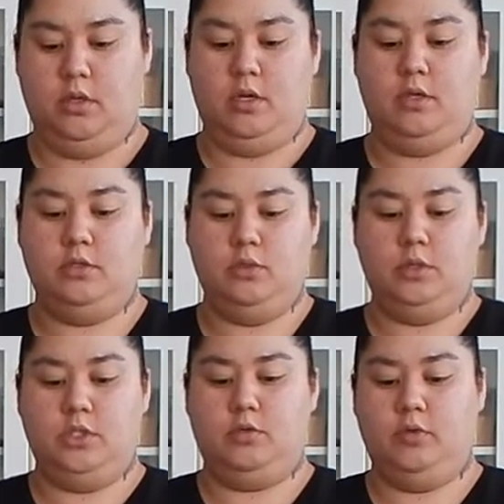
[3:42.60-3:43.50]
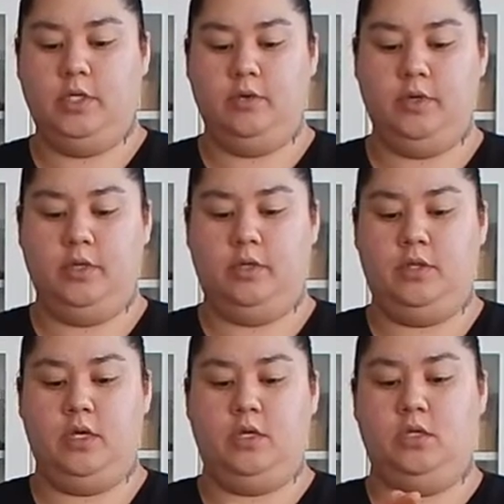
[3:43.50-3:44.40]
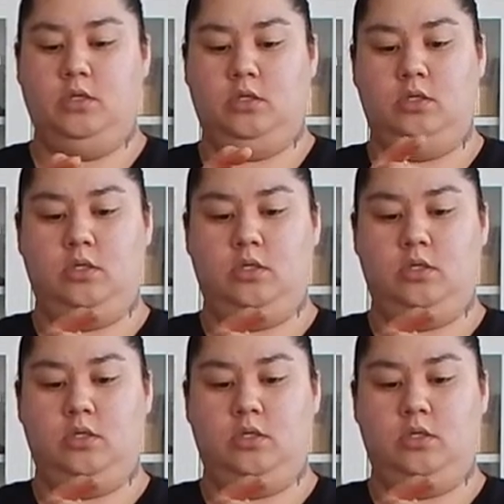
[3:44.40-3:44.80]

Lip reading: kind of squish it really, really thin,